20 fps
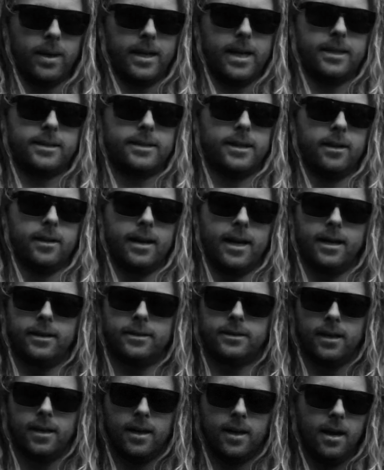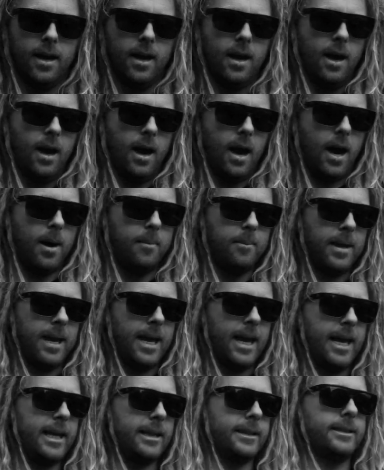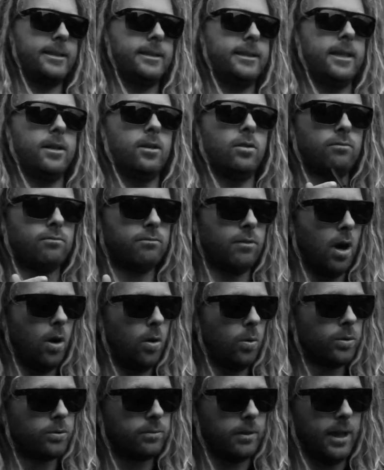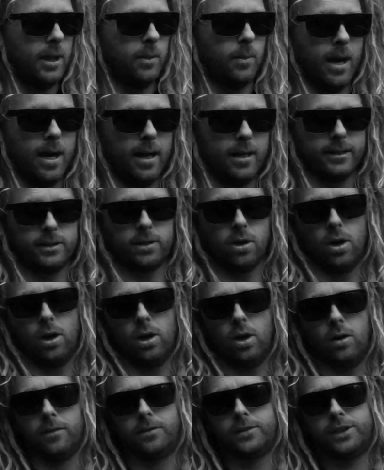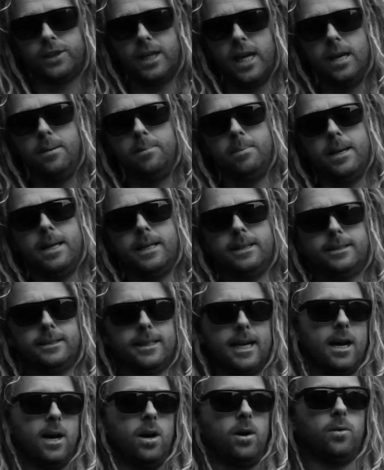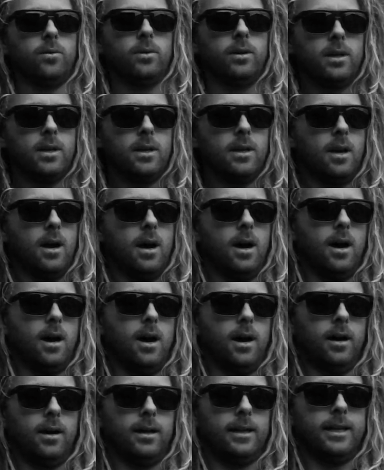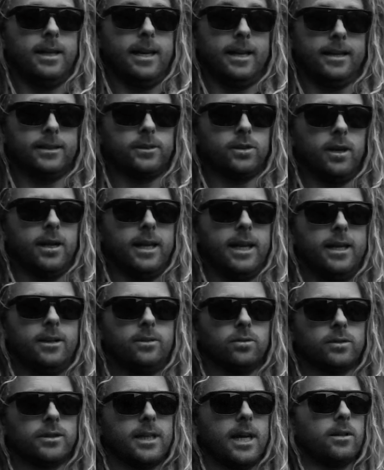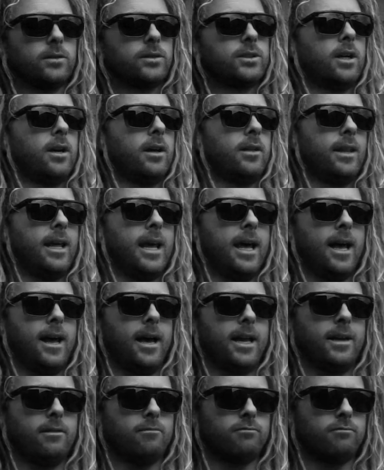I guess, nowadays. It still rolls really well. It's got a lot of shape in its down, in its dihedral downturn there, and it